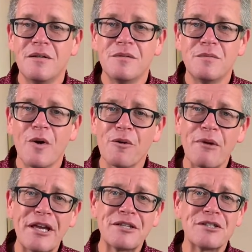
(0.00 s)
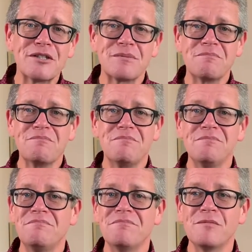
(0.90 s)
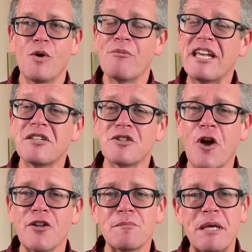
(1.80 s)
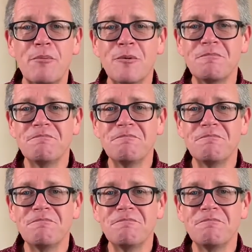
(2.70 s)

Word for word: What makes, what makes us God's people?